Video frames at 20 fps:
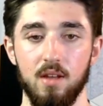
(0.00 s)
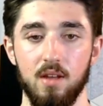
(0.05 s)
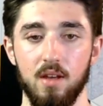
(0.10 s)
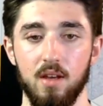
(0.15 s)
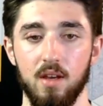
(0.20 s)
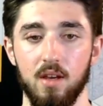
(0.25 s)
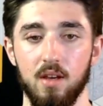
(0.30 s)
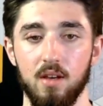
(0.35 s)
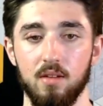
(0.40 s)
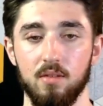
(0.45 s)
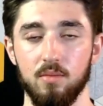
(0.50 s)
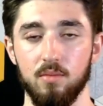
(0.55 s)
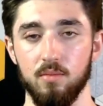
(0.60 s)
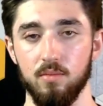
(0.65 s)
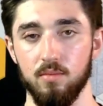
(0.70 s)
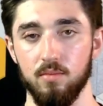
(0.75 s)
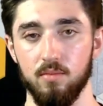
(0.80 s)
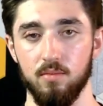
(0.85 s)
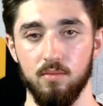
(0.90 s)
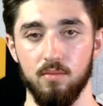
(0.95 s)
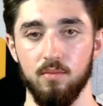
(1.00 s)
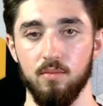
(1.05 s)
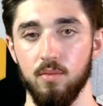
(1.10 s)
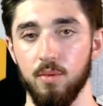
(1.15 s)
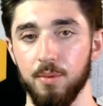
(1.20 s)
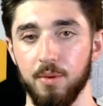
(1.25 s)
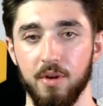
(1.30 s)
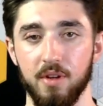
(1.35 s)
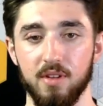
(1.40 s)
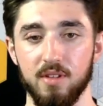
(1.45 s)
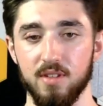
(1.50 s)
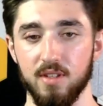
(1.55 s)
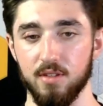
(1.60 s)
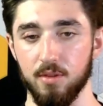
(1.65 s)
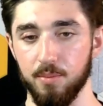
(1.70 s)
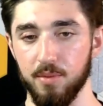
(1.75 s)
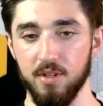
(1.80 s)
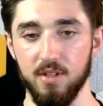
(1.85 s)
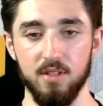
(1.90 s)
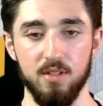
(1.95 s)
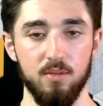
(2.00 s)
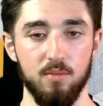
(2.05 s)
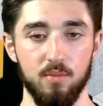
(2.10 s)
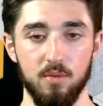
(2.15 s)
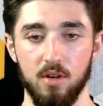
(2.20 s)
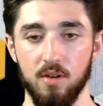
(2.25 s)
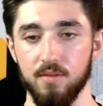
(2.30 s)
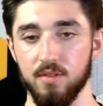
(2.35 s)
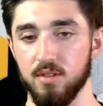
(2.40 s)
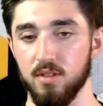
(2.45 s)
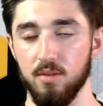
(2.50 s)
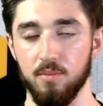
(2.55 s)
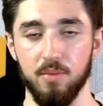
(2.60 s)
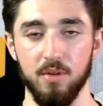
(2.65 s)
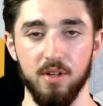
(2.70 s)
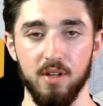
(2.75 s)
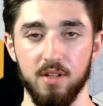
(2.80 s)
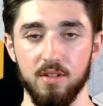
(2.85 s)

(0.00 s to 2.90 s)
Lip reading: And when we create these SOPs, we'll obviously put it